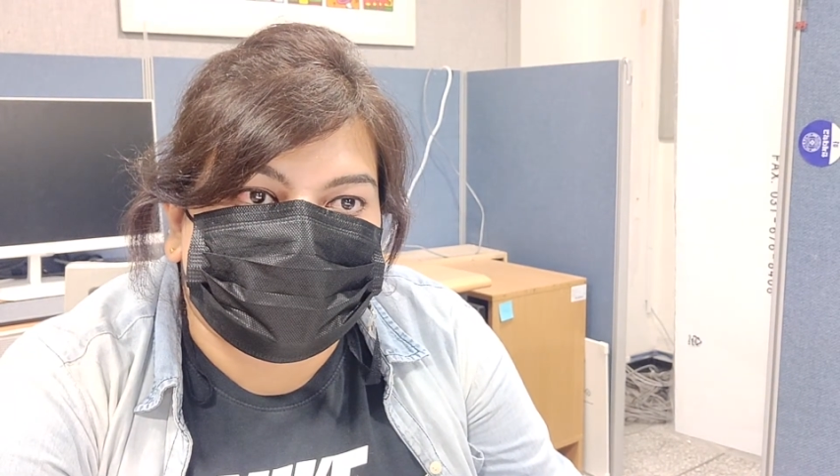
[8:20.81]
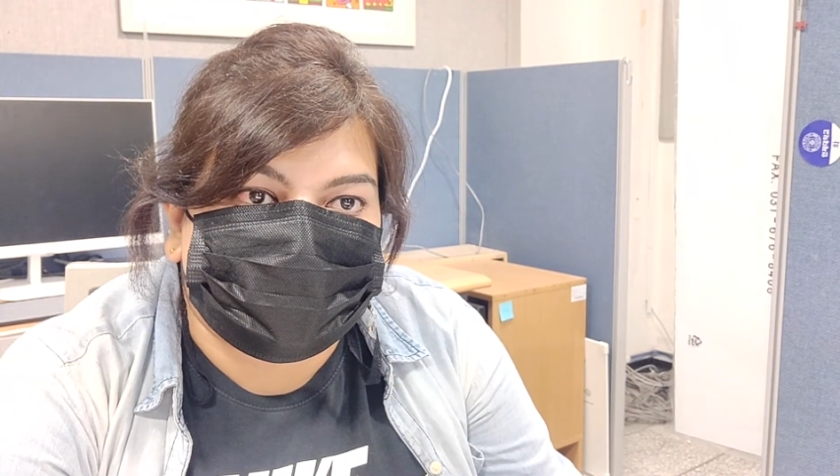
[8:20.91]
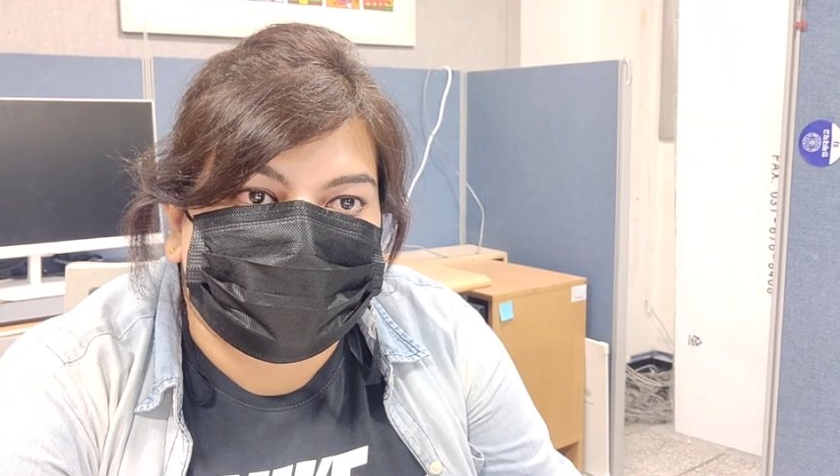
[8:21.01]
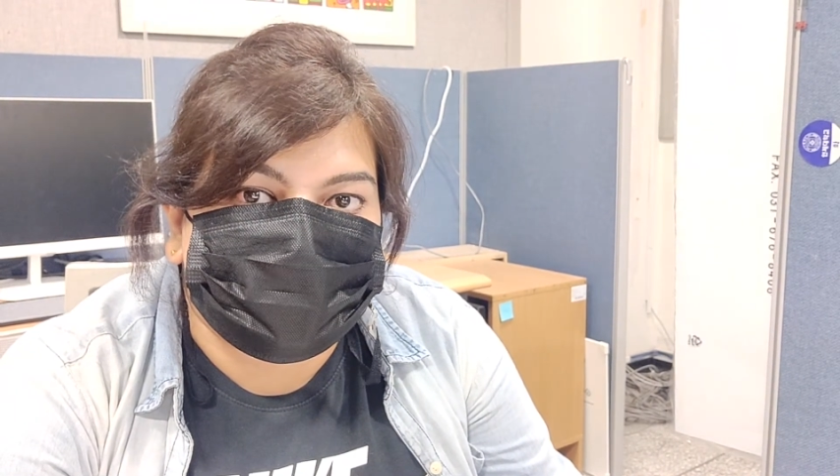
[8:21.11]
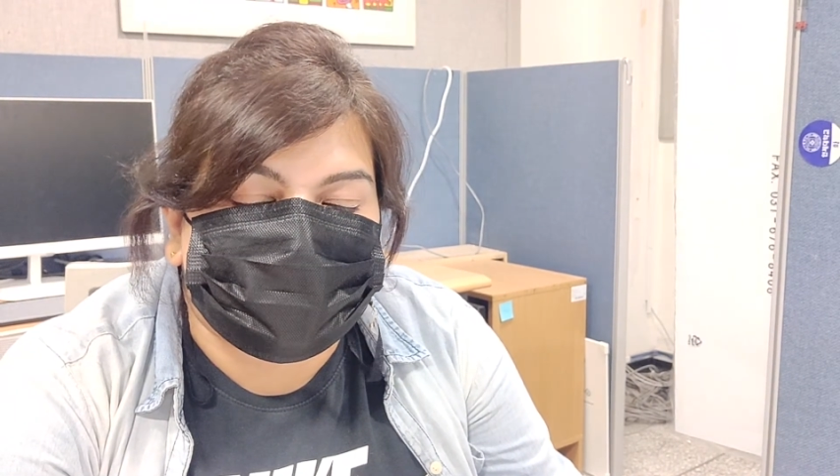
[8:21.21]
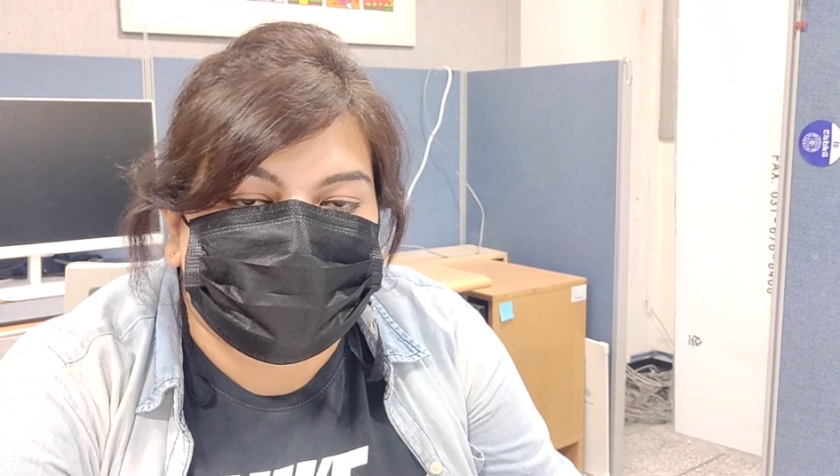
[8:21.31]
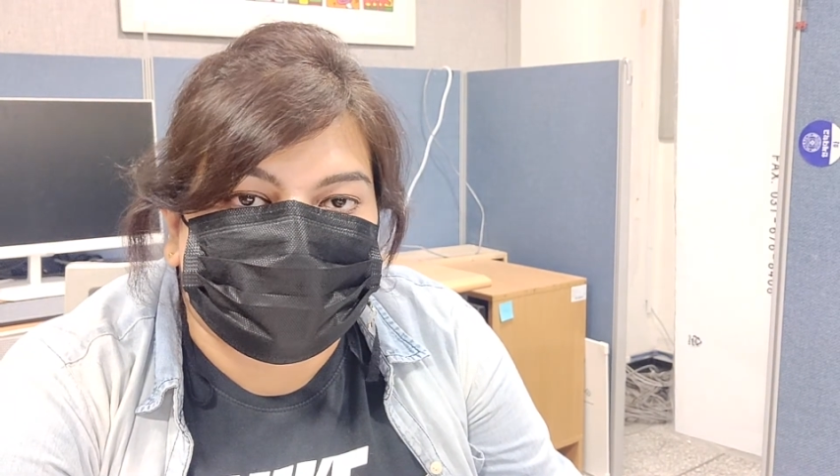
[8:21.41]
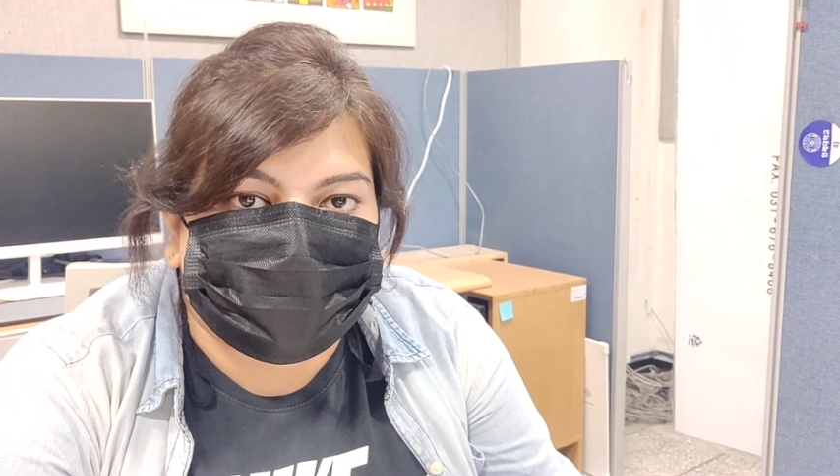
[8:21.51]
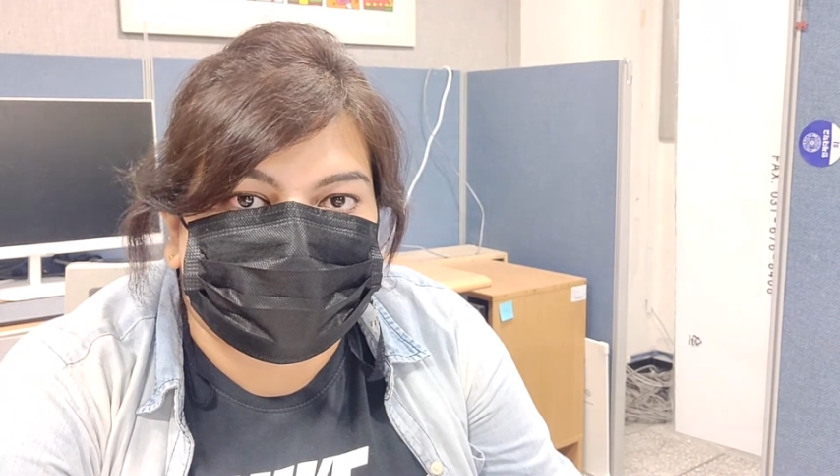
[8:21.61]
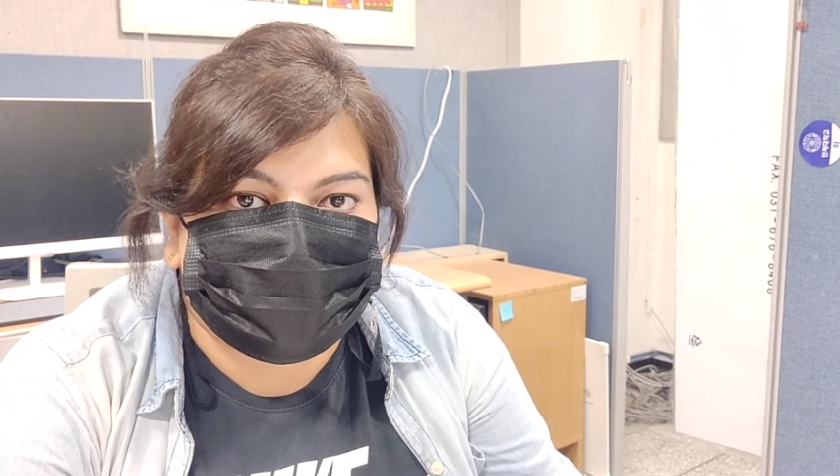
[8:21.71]
in a
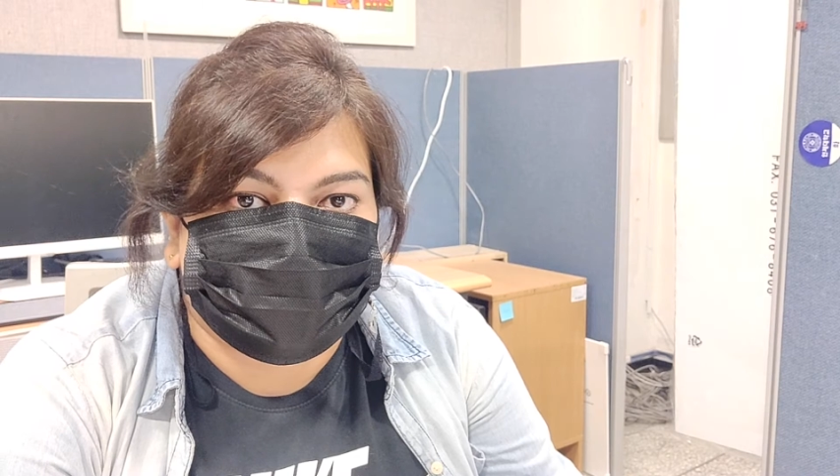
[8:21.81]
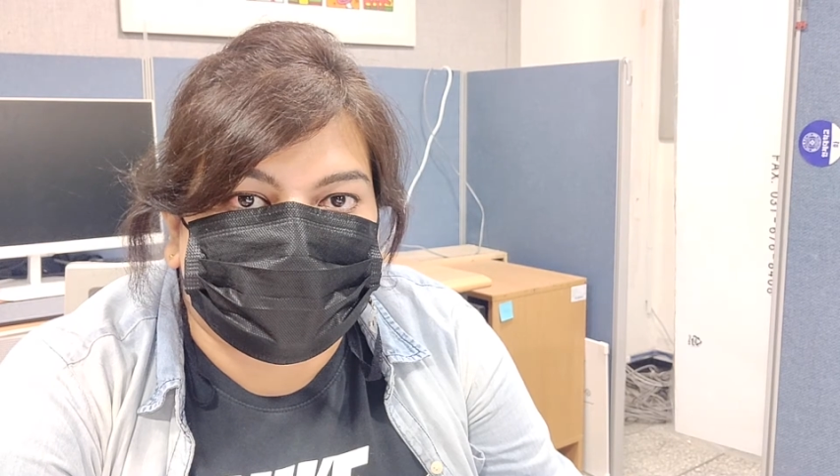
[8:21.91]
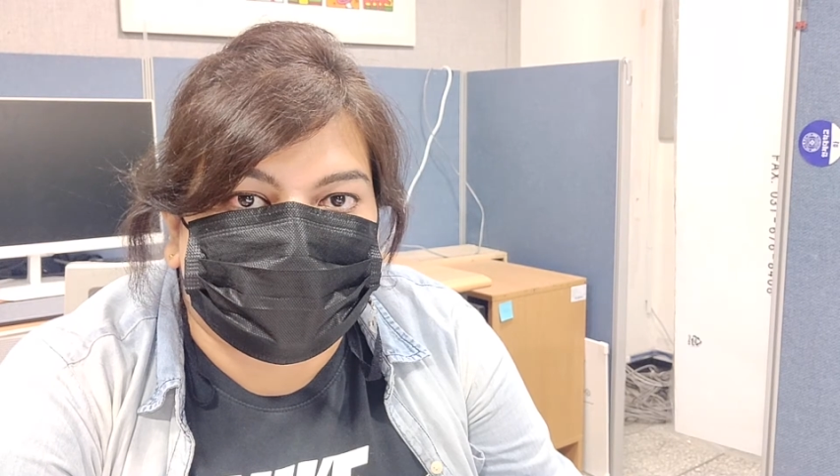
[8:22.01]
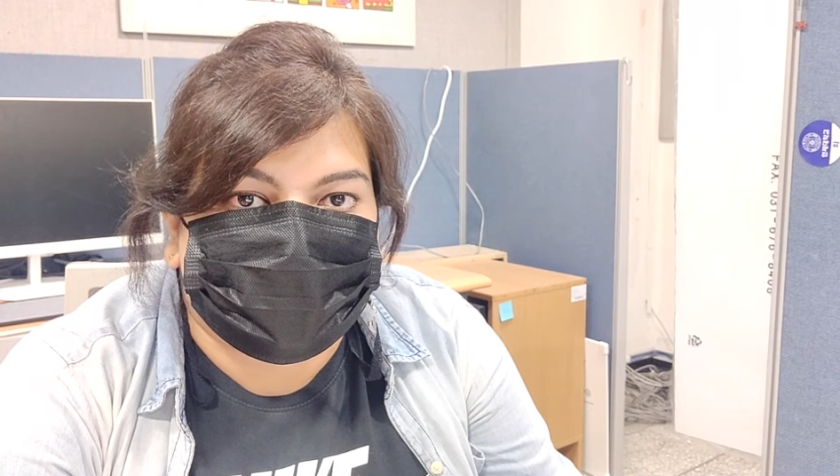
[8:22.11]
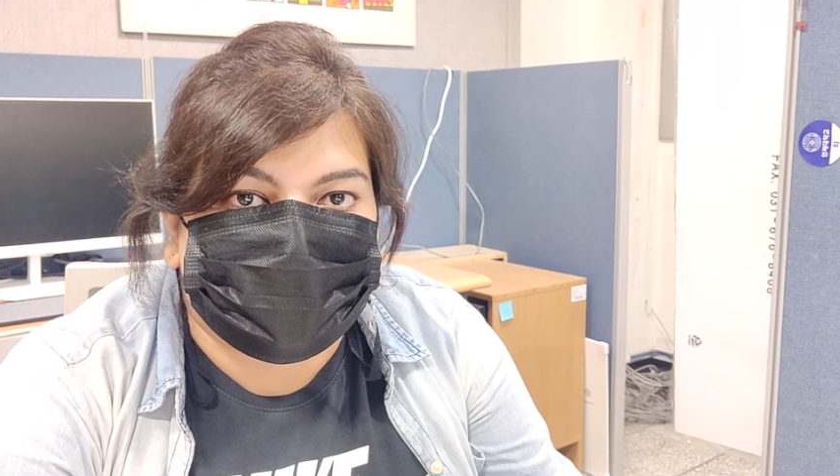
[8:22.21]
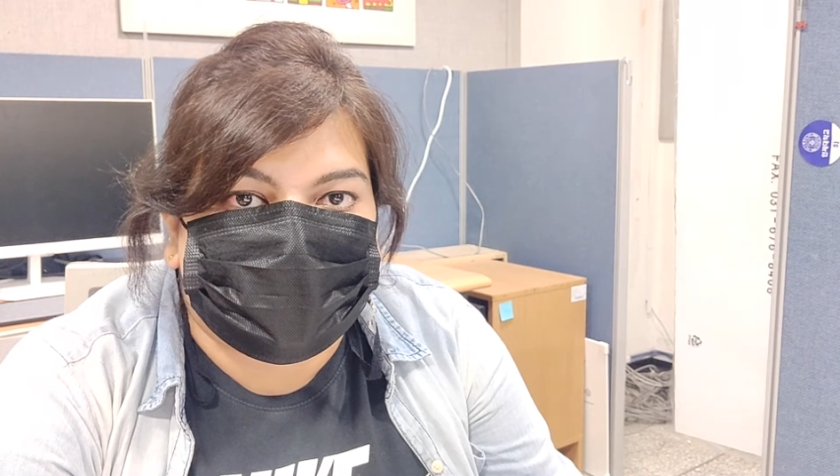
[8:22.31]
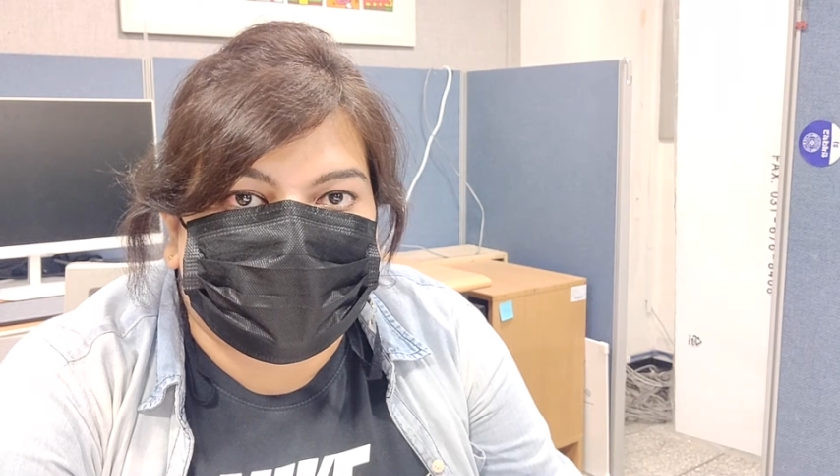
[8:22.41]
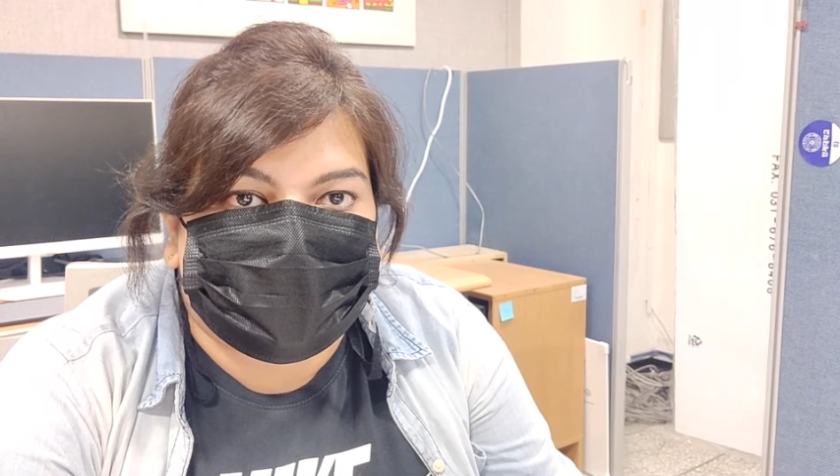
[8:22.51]
situation where